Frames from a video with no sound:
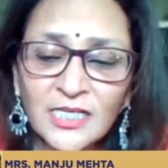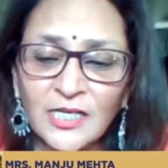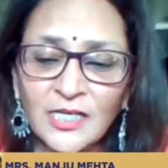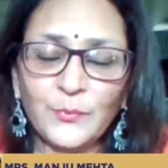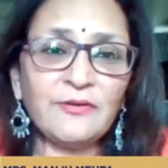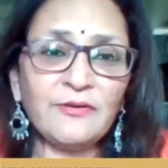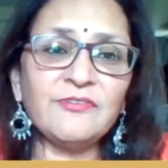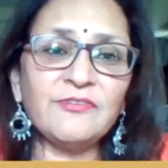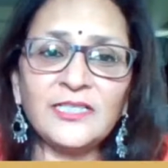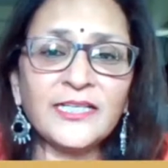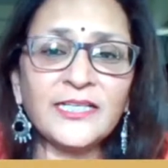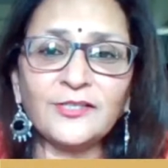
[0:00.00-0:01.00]
we really
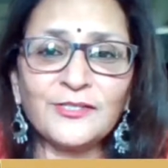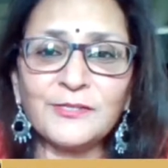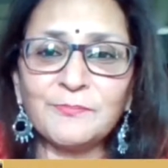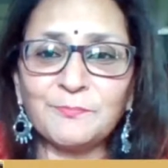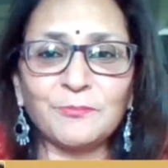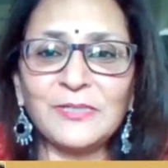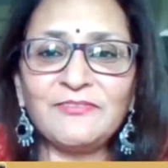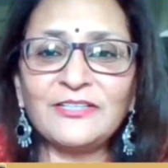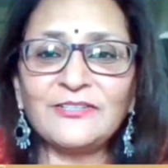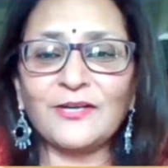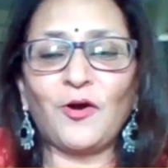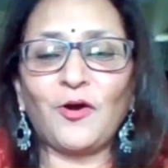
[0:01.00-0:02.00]
cannot probably even
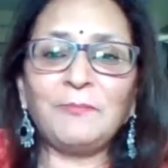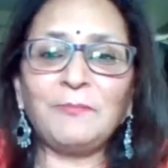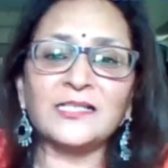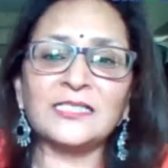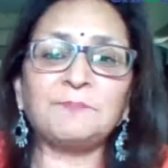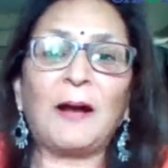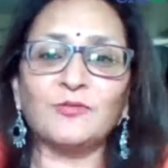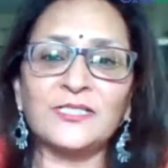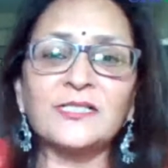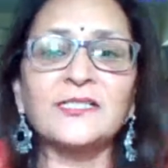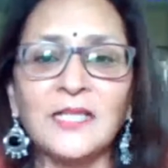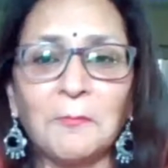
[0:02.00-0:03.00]
recall my spouse's number.